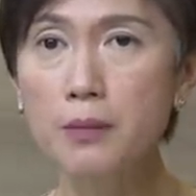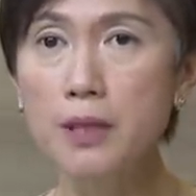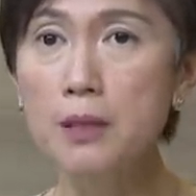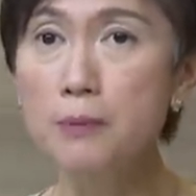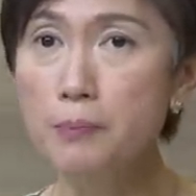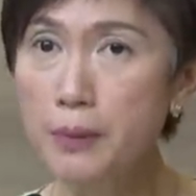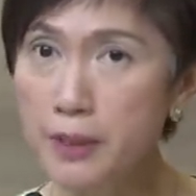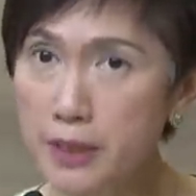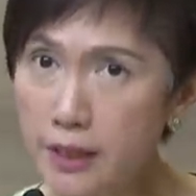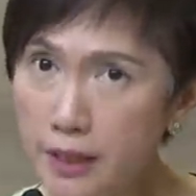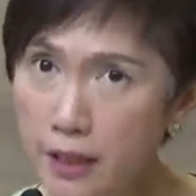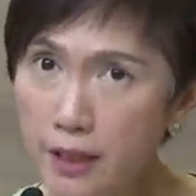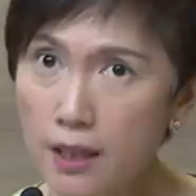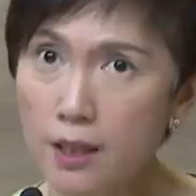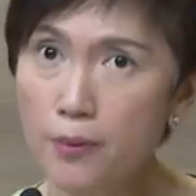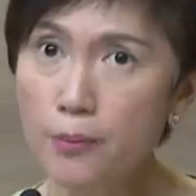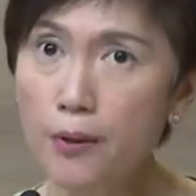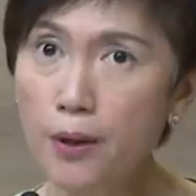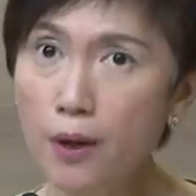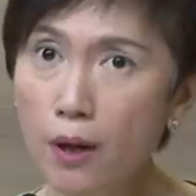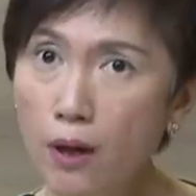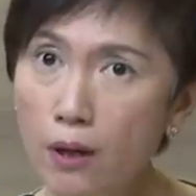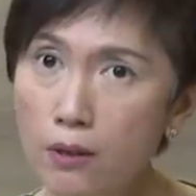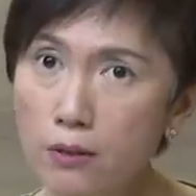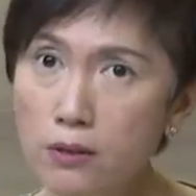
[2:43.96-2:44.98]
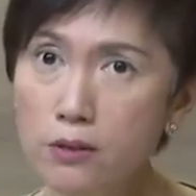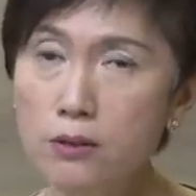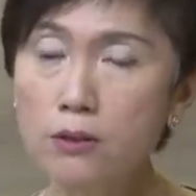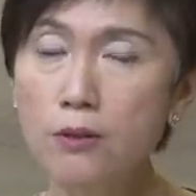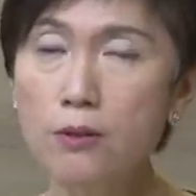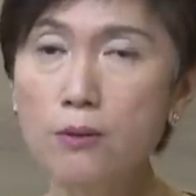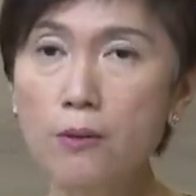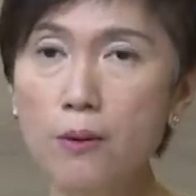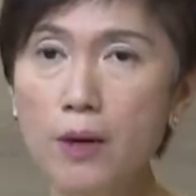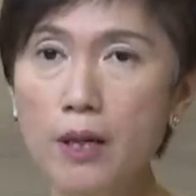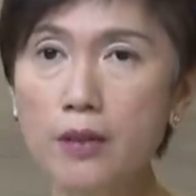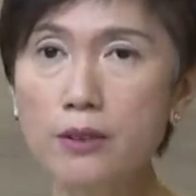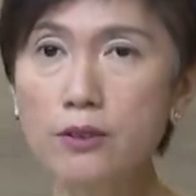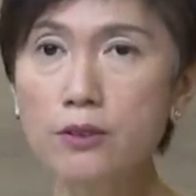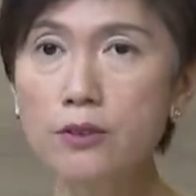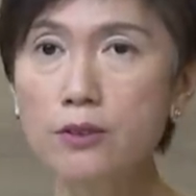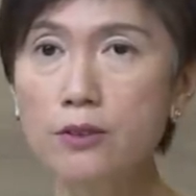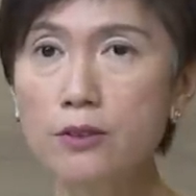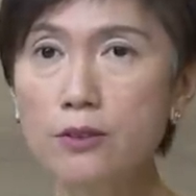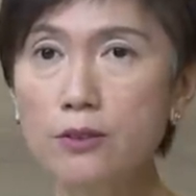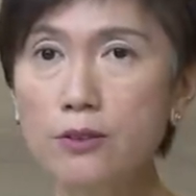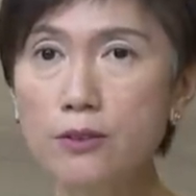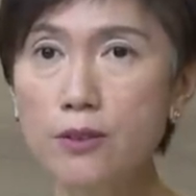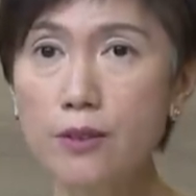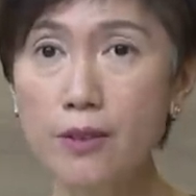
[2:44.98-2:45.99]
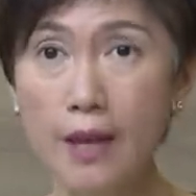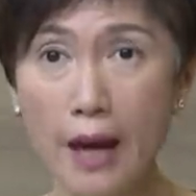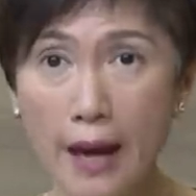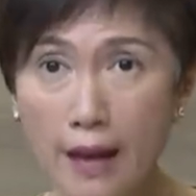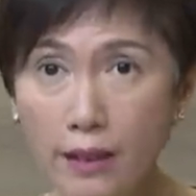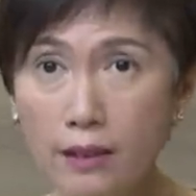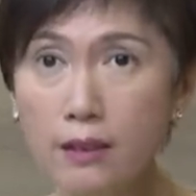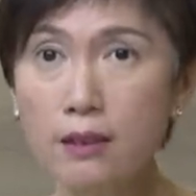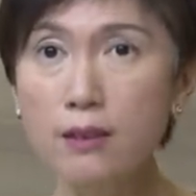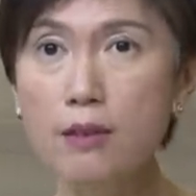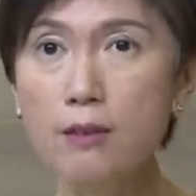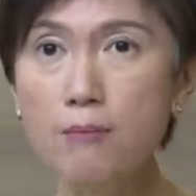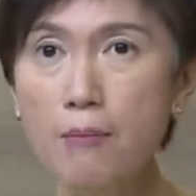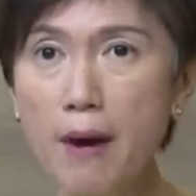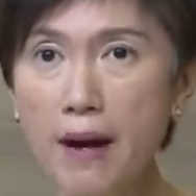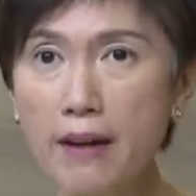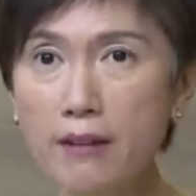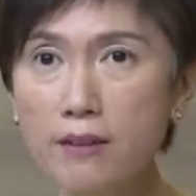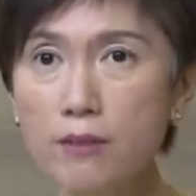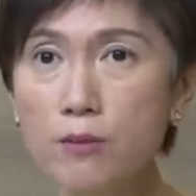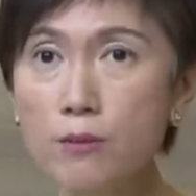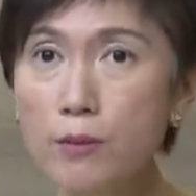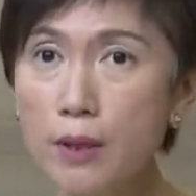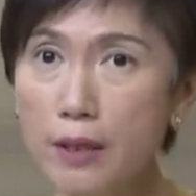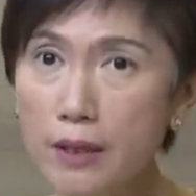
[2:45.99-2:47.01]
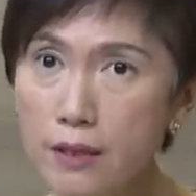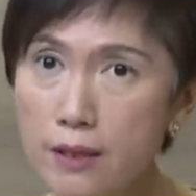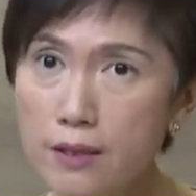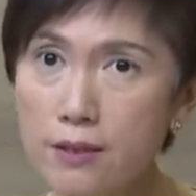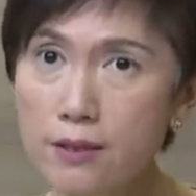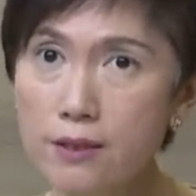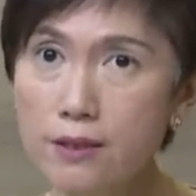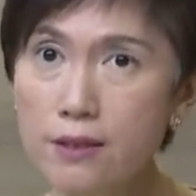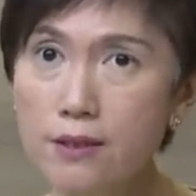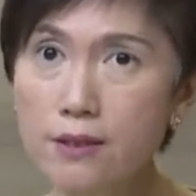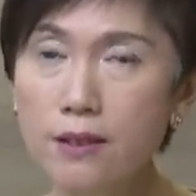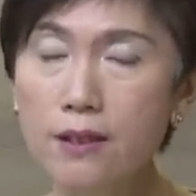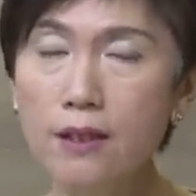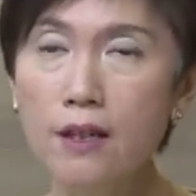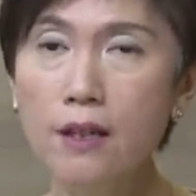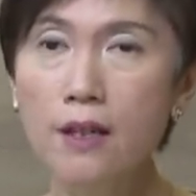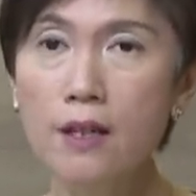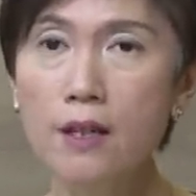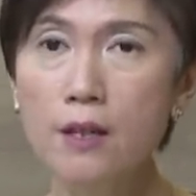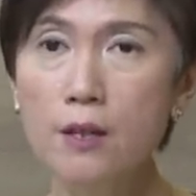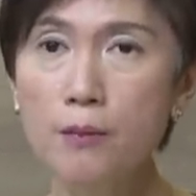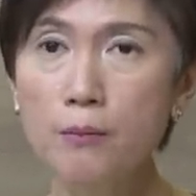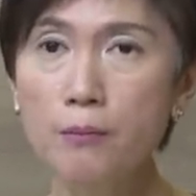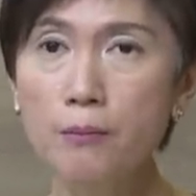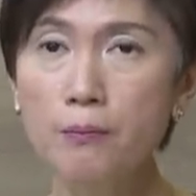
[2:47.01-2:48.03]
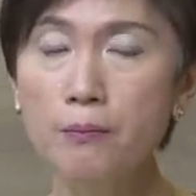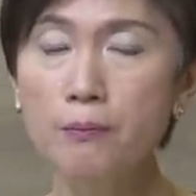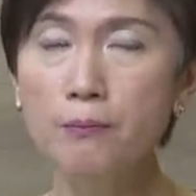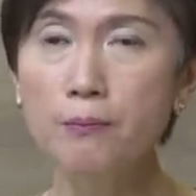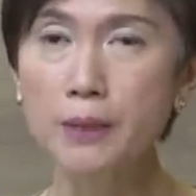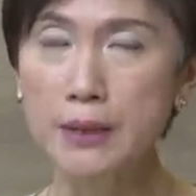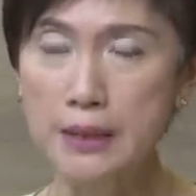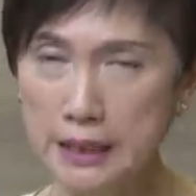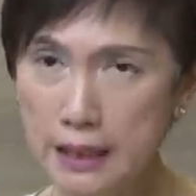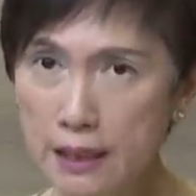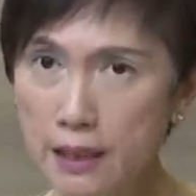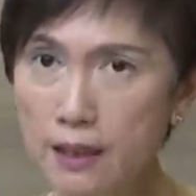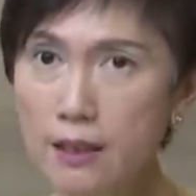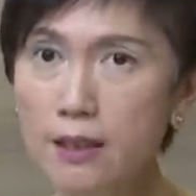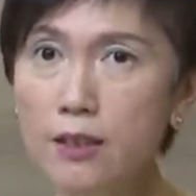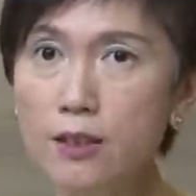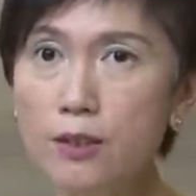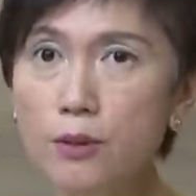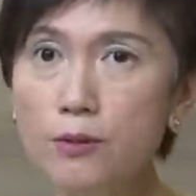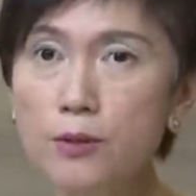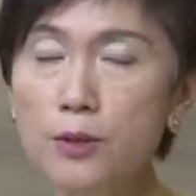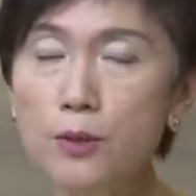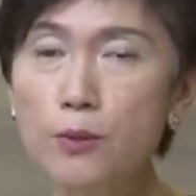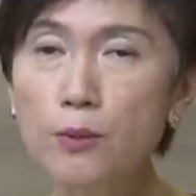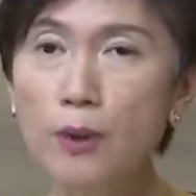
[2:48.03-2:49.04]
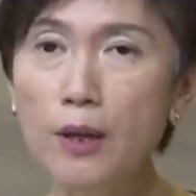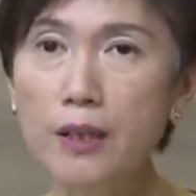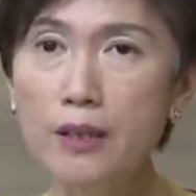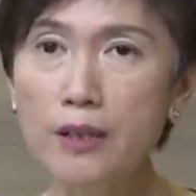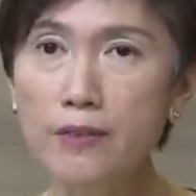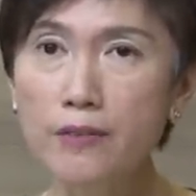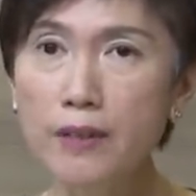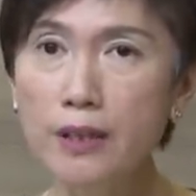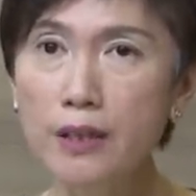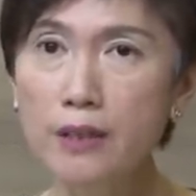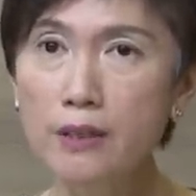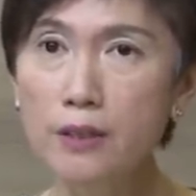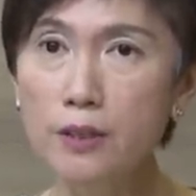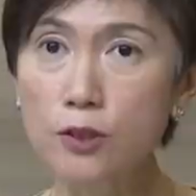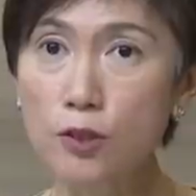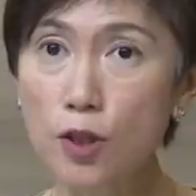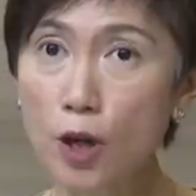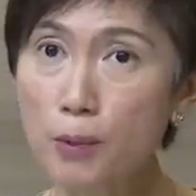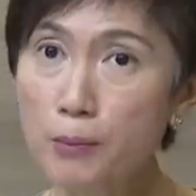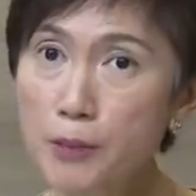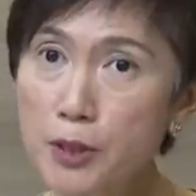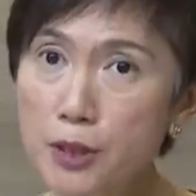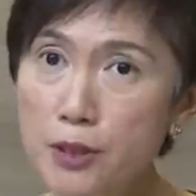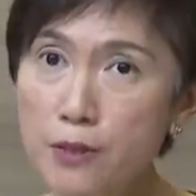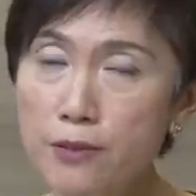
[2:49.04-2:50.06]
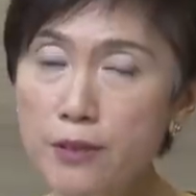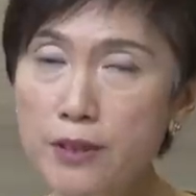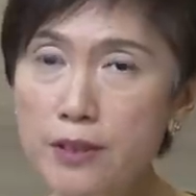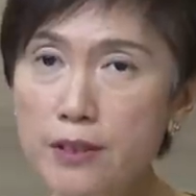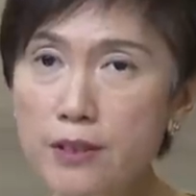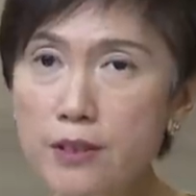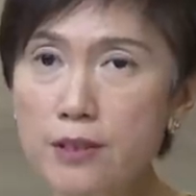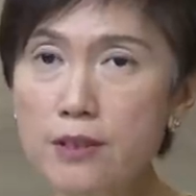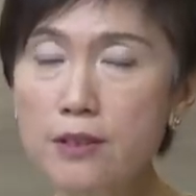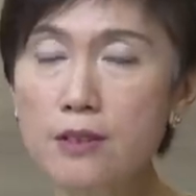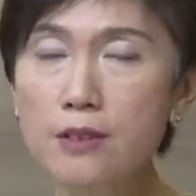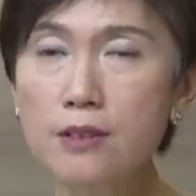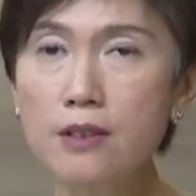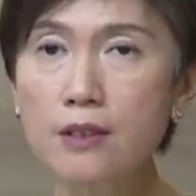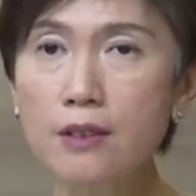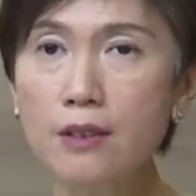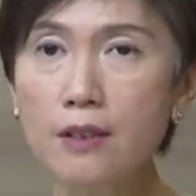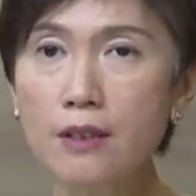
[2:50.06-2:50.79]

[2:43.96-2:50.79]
In particular, we also want to thank the migrant workers, particularly those who are living in the dormitories.